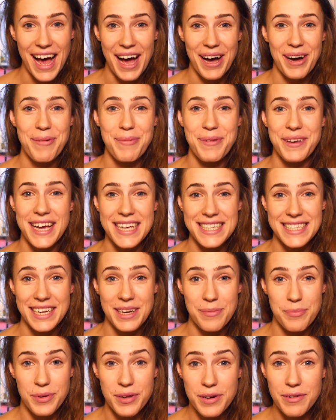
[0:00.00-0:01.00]
I hope you guys
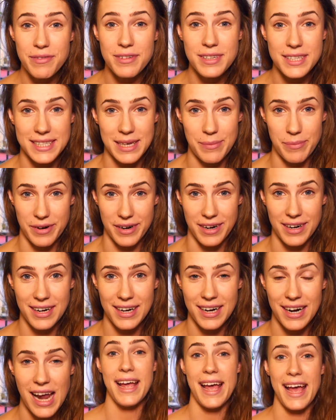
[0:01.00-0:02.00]
had a beautiful summer.
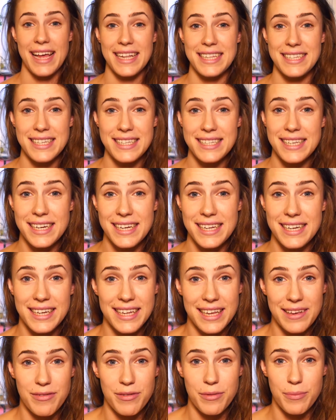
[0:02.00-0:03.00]
And since I
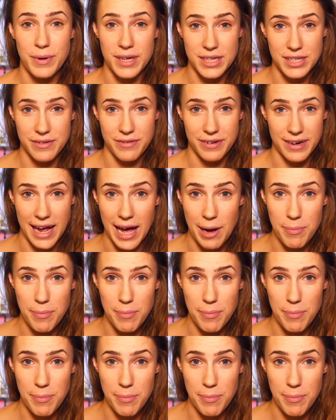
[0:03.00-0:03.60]
didn't give you much of an